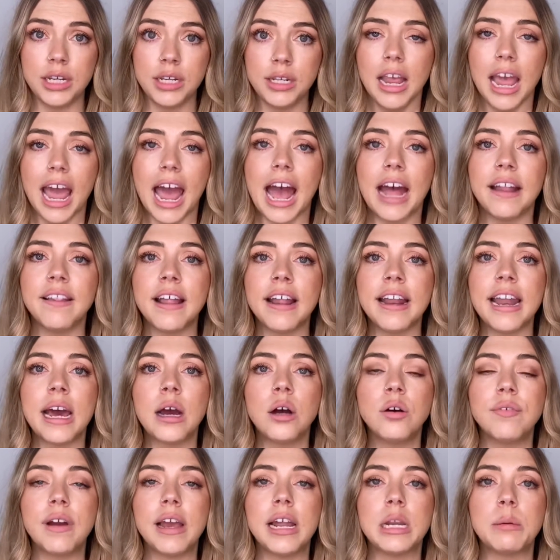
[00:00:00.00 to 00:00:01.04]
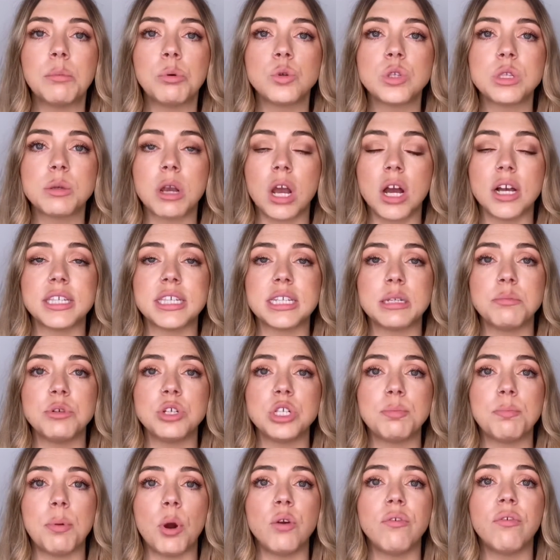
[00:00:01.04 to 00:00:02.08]
and they're now available to customers
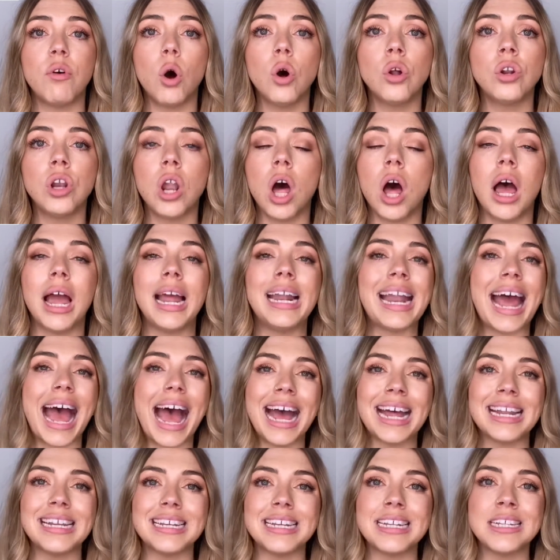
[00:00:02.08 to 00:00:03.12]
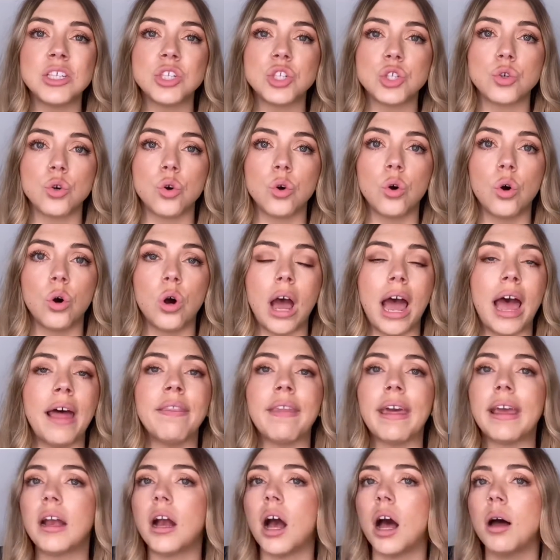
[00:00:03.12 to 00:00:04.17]
both online and in store, and they
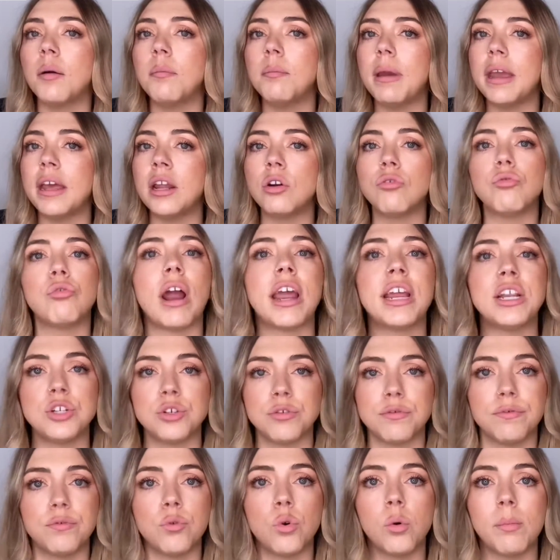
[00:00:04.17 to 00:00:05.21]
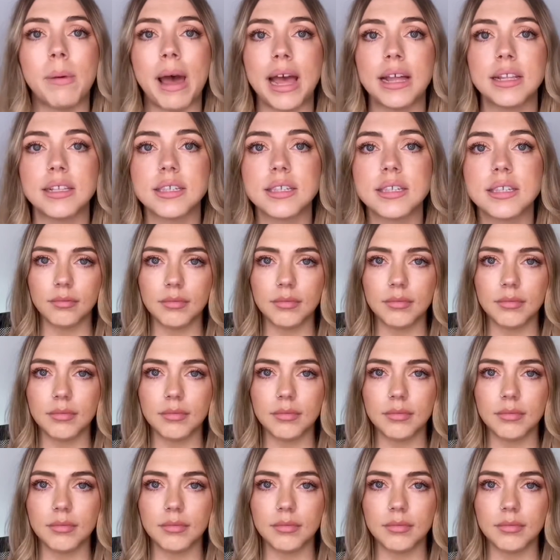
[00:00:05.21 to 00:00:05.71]
come in a range of formats.